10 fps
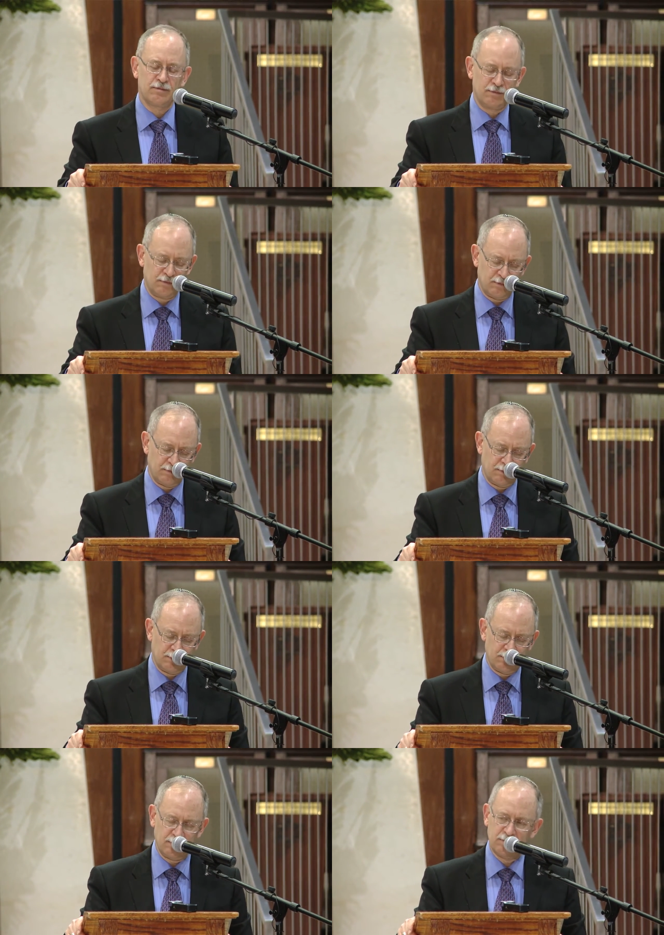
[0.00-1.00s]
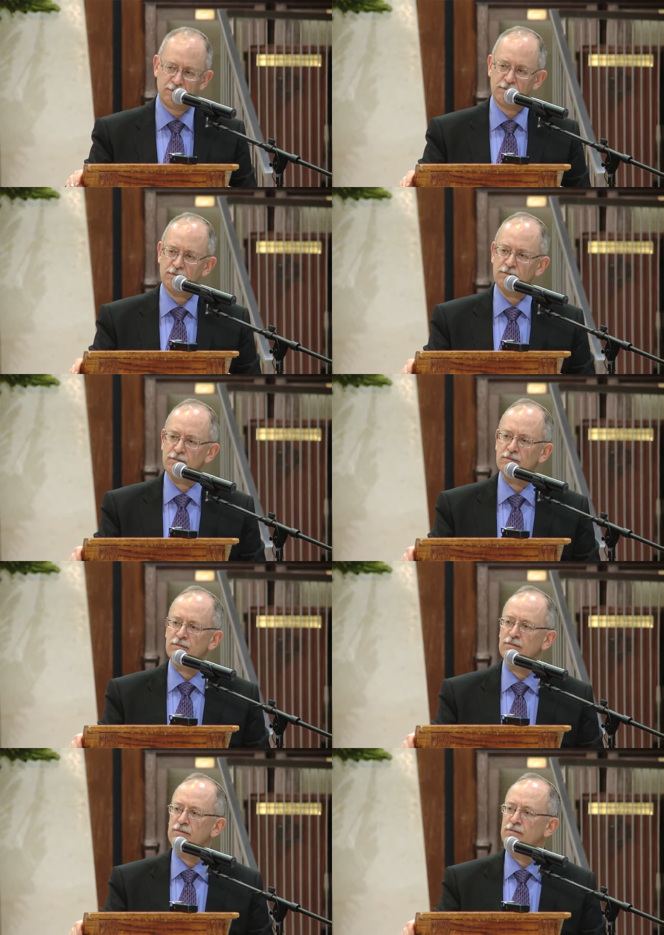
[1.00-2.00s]

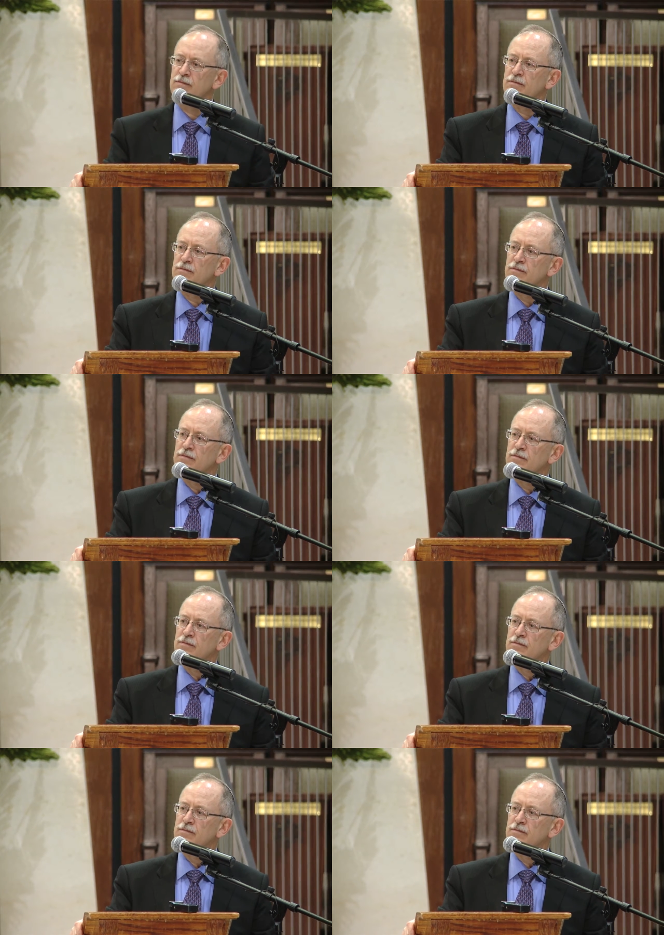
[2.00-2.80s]
(no one is talking)